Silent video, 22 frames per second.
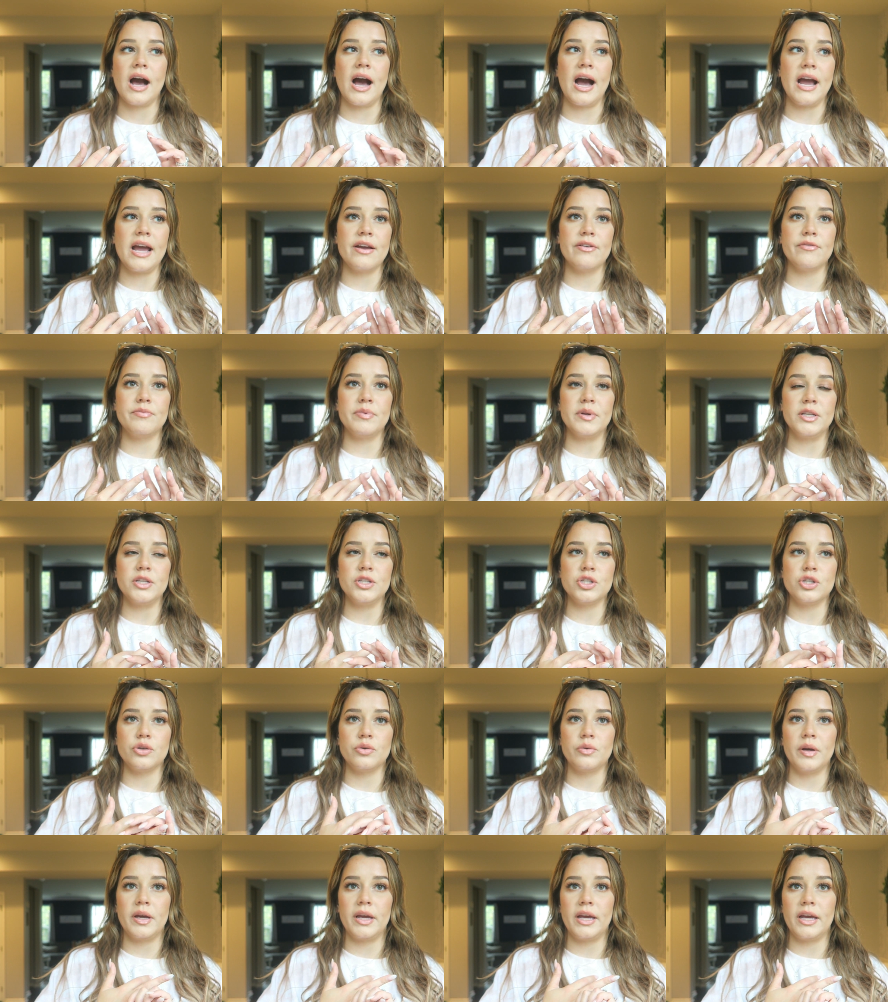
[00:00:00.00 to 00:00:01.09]
I have been
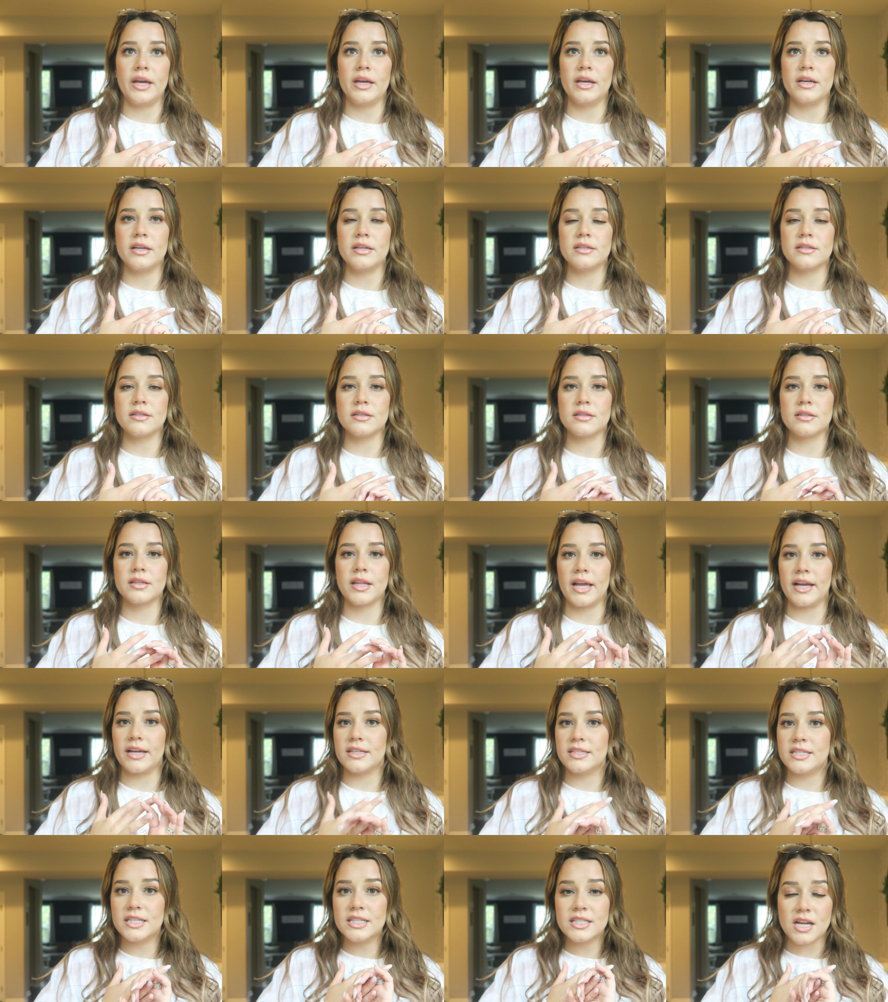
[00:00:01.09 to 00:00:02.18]
doing
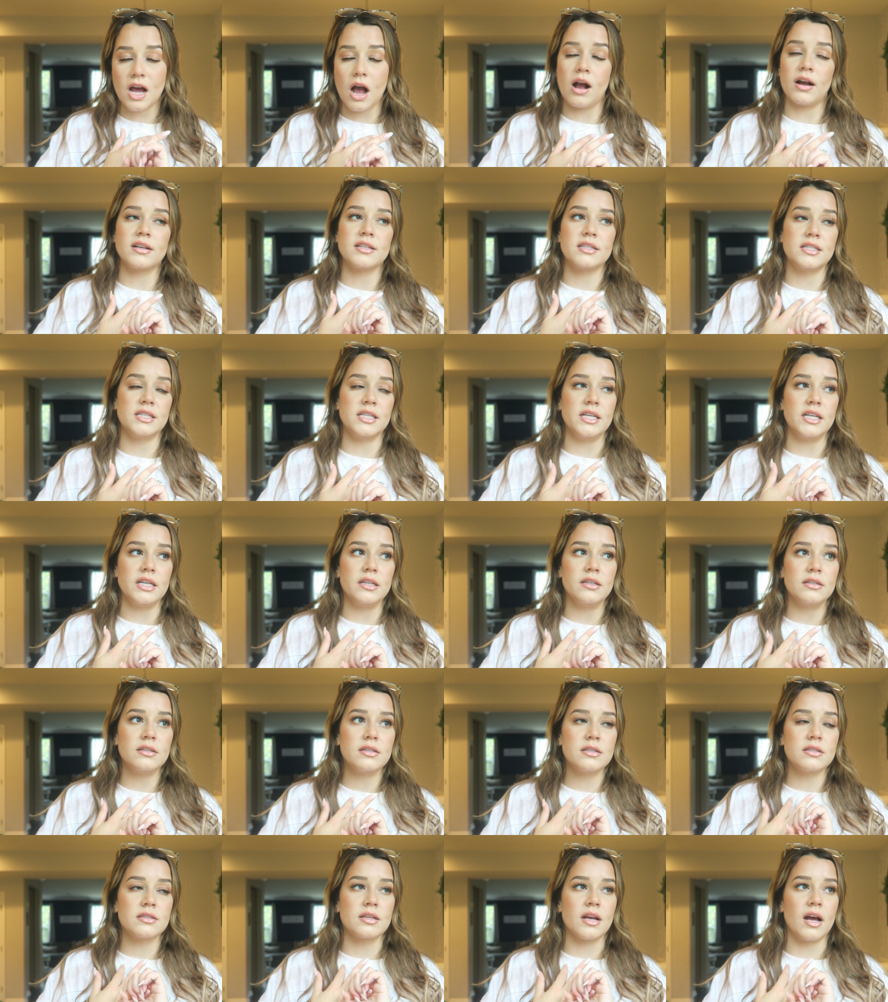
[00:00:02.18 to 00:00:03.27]
like detox
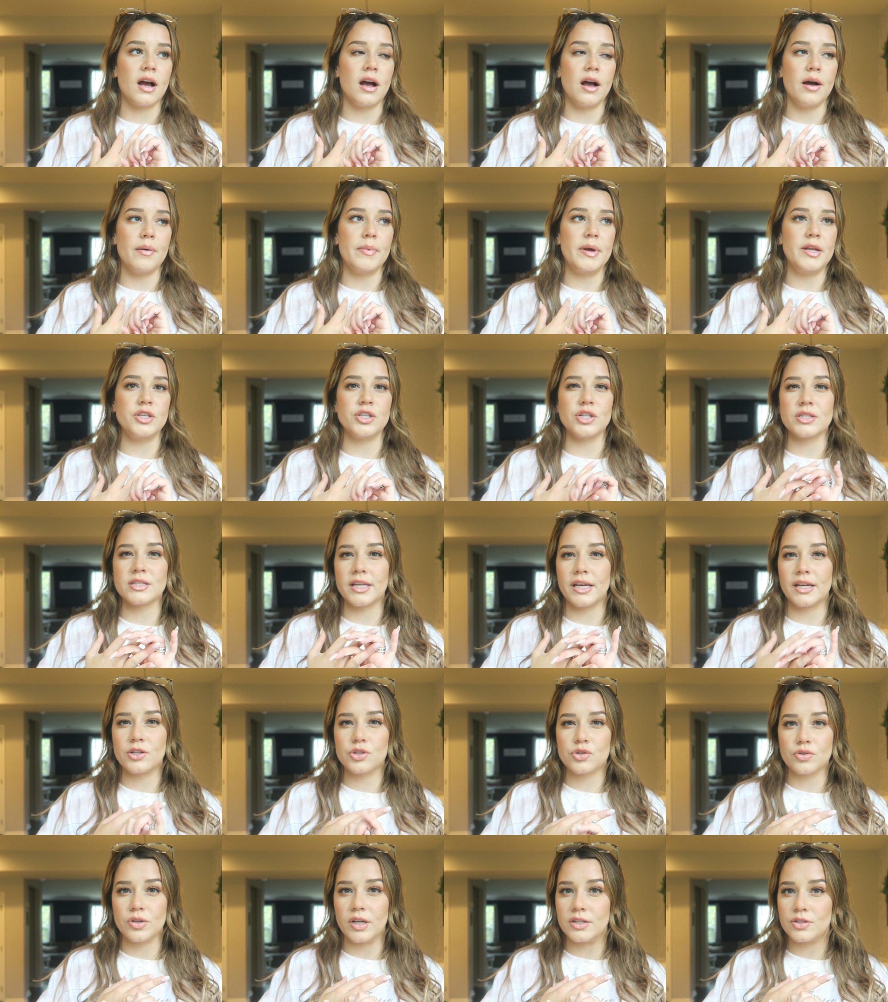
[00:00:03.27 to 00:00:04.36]
teas um, and just like
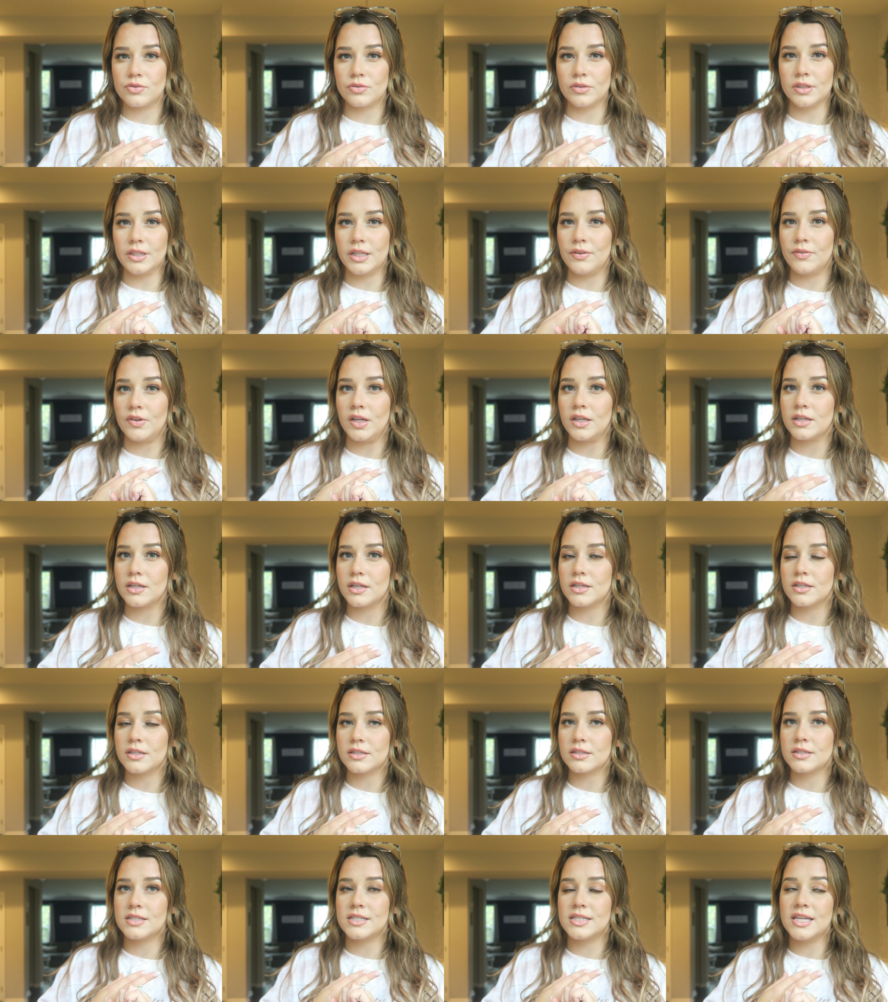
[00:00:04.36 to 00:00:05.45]
stress relieving
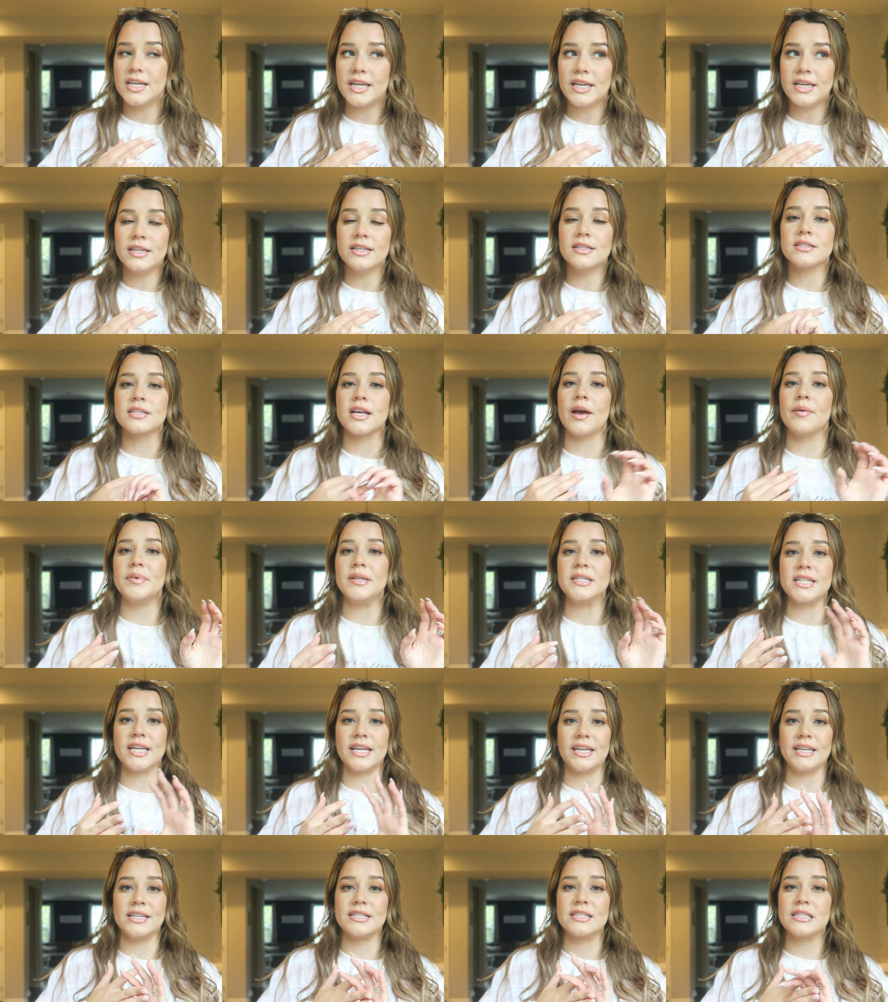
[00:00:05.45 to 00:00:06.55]
teas. I've been
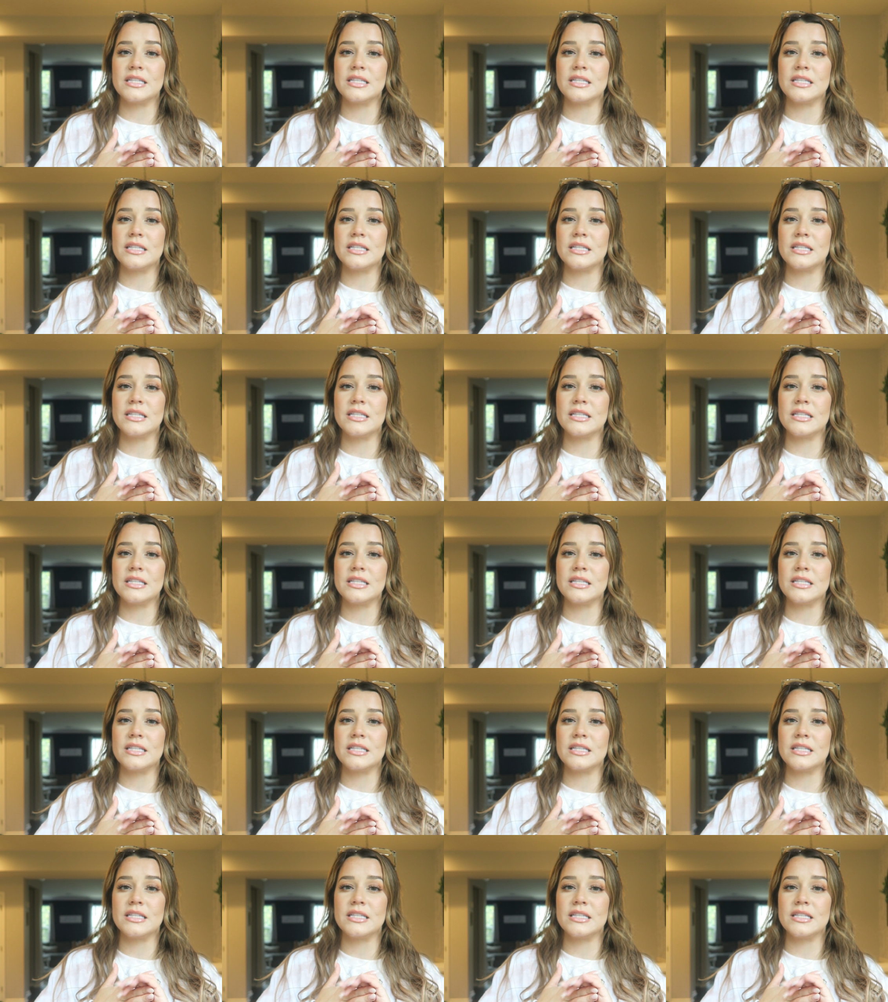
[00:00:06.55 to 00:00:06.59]
taking